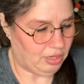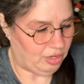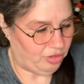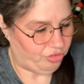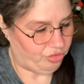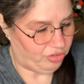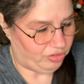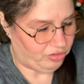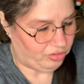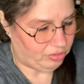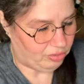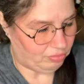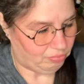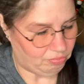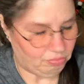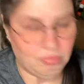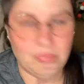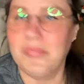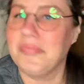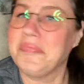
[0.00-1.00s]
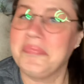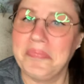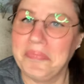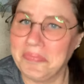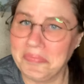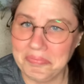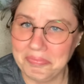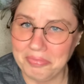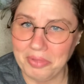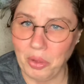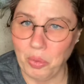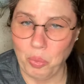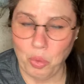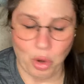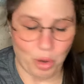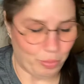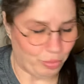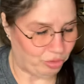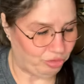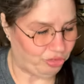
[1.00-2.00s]
It's just a
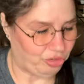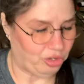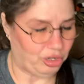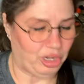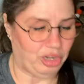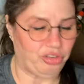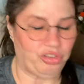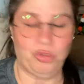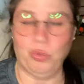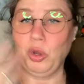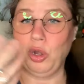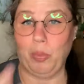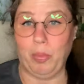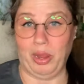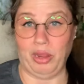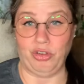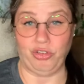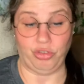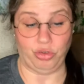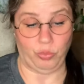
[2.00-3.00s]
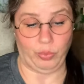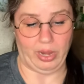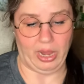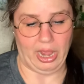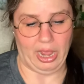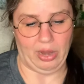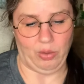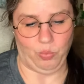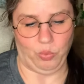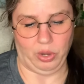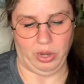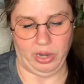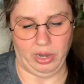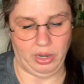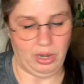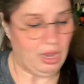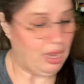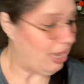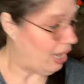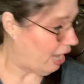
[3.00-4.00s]
warmer because she wanted to make sure we had one.